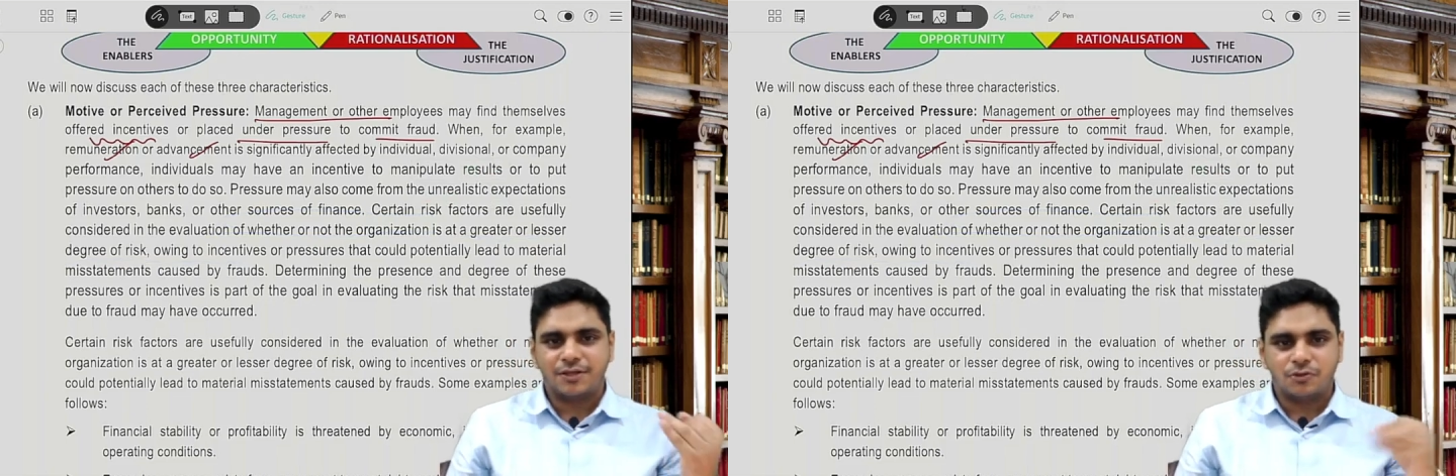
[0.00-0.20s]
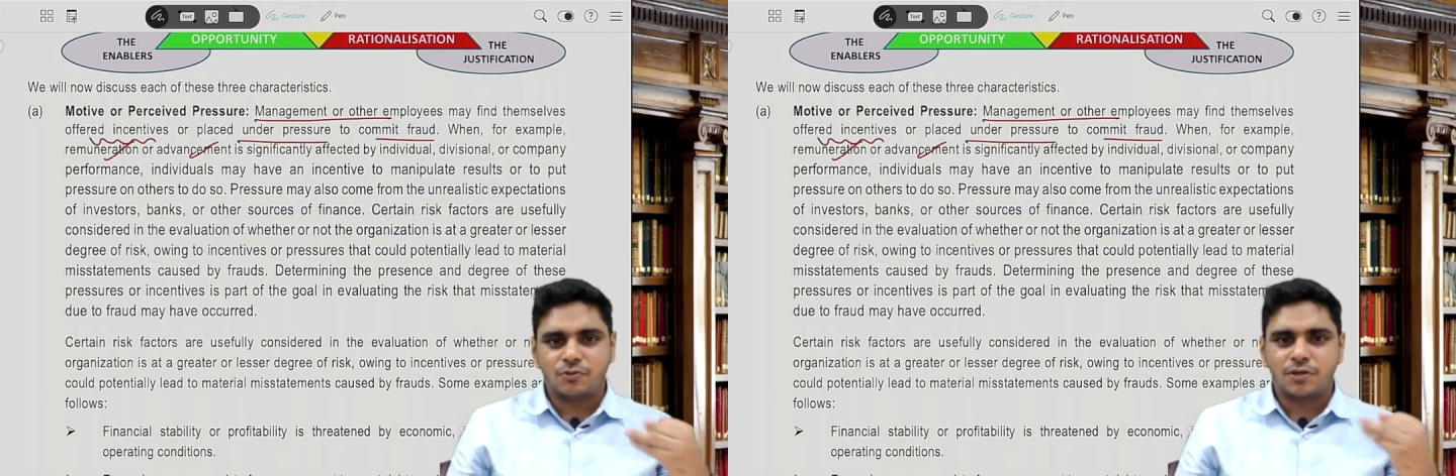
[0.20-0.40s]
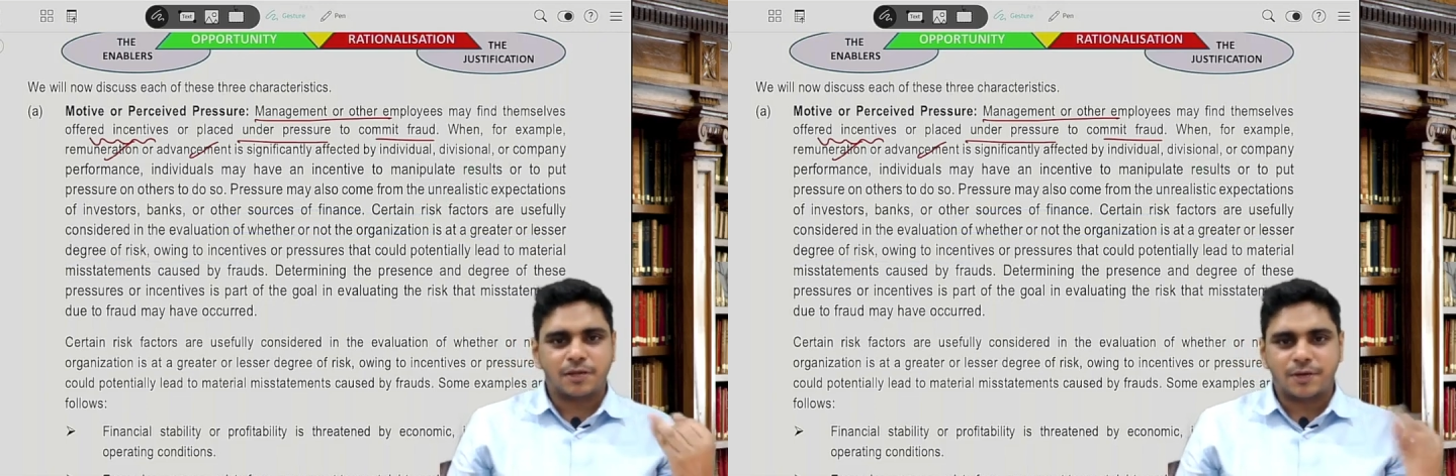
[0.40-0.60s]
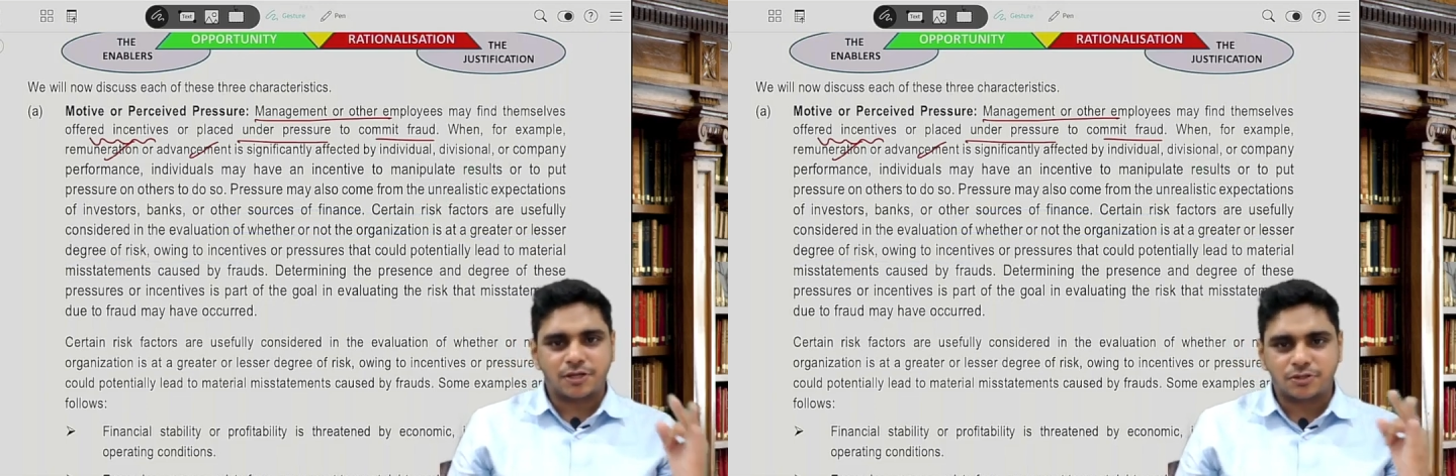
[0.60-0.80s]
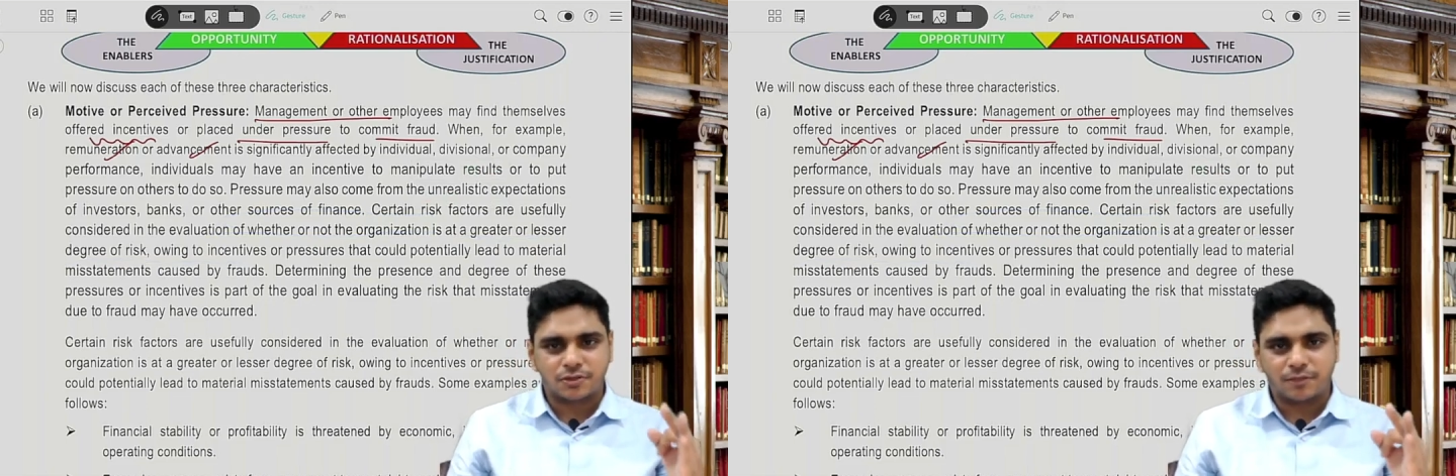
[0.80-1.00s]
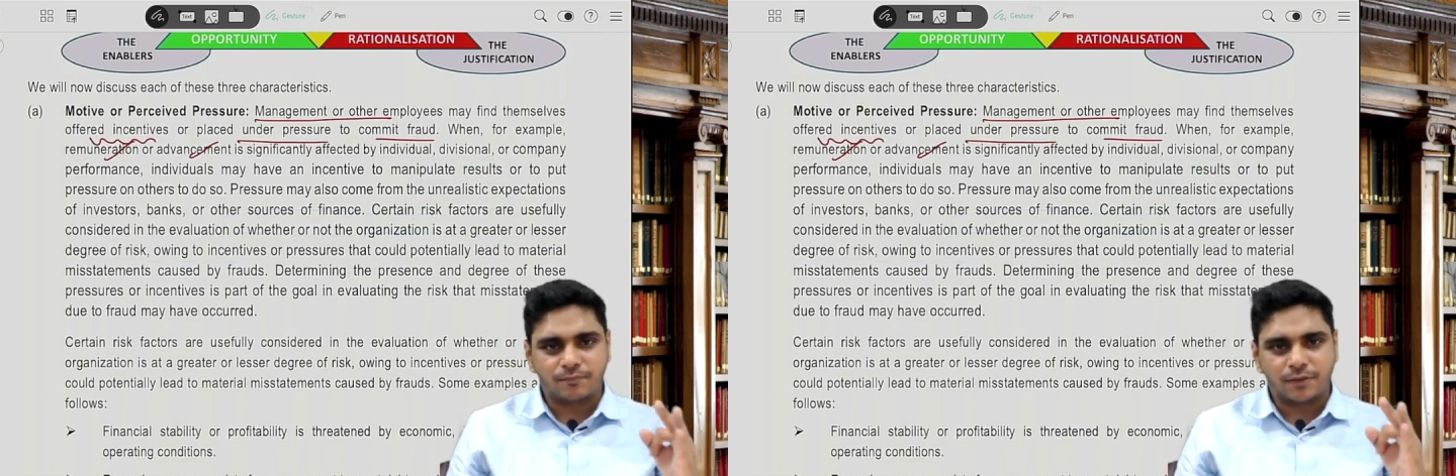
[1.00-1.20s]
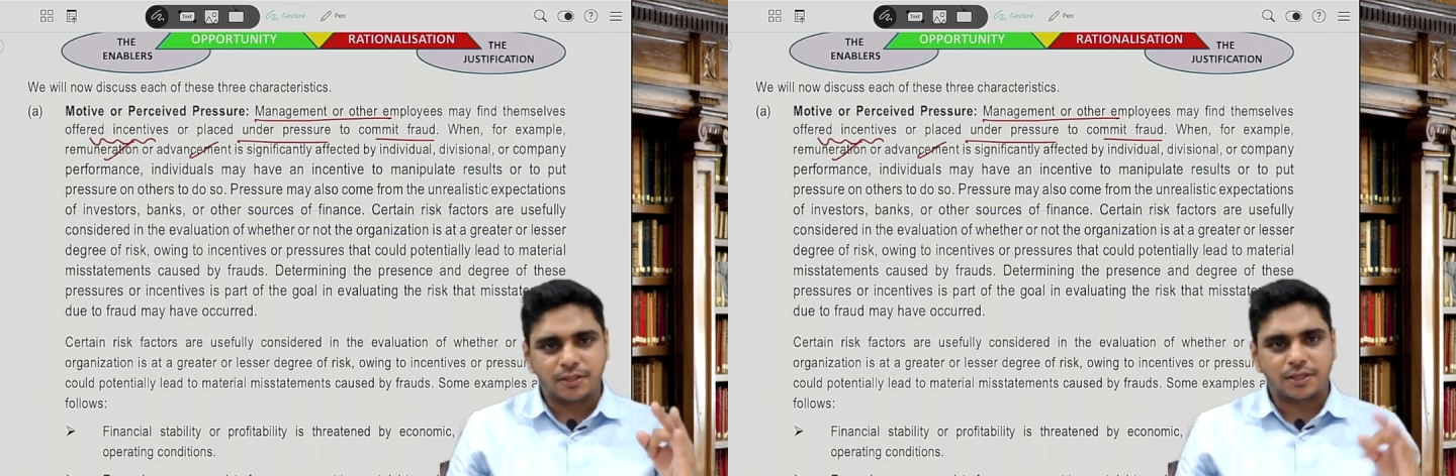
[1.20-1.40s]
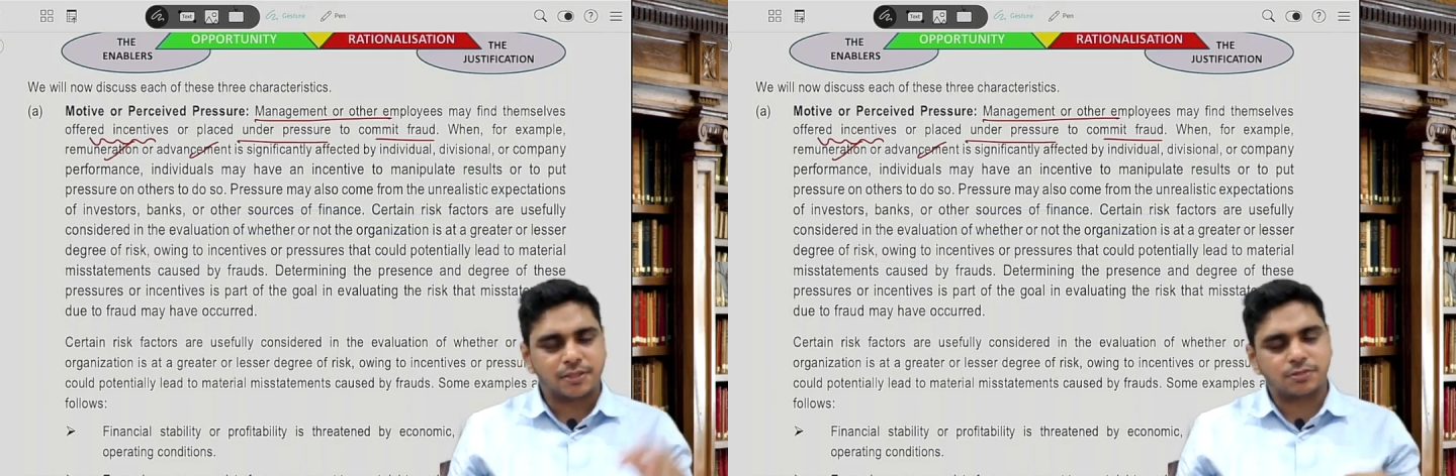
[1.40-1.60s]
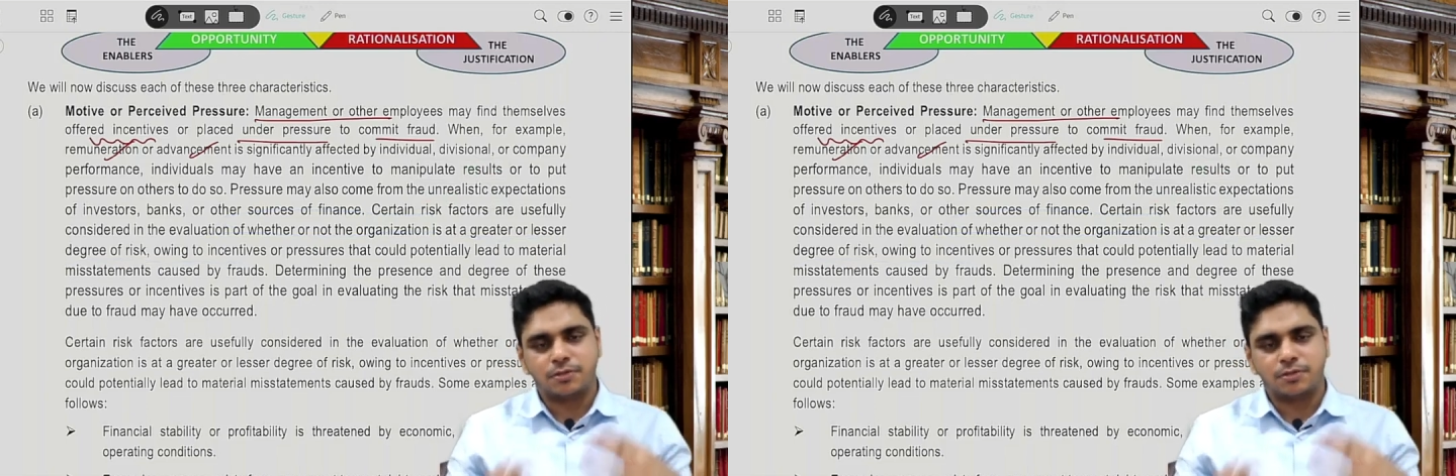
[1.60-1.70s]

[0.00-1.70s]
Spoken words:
You create a pressure on somebody. Let us call